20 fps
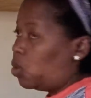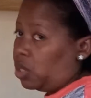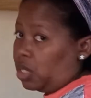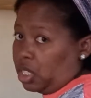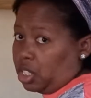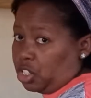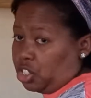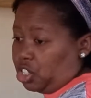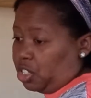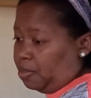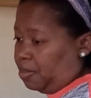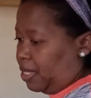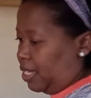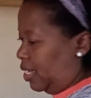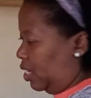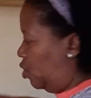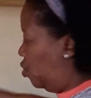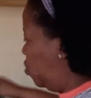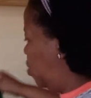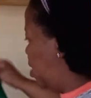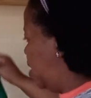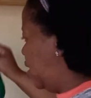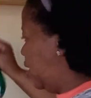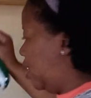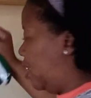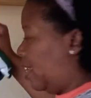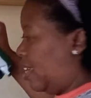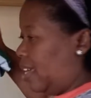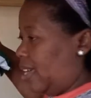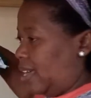these chips that you
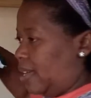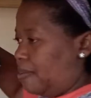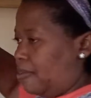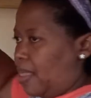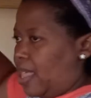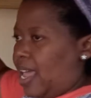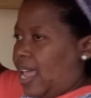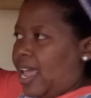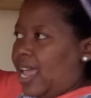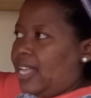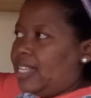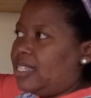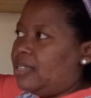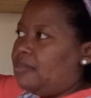see here is